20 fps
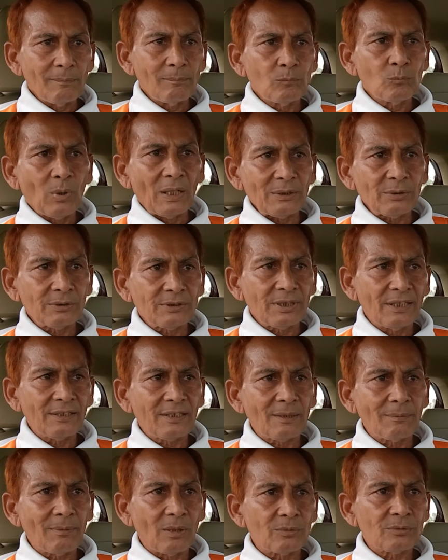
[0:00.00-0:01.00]
This is the
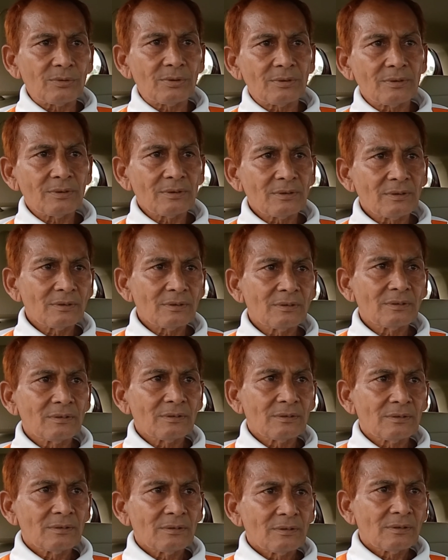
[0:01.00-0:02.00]
secret of
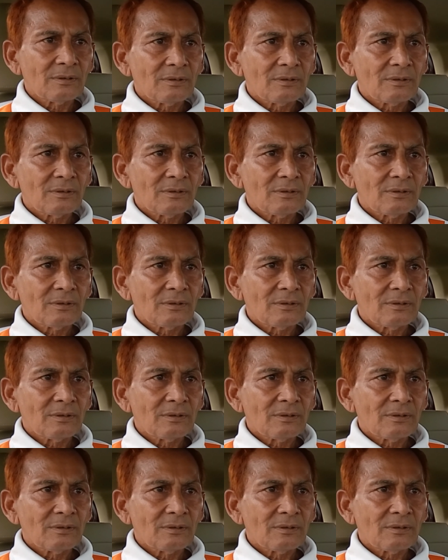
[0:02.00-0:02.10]
success.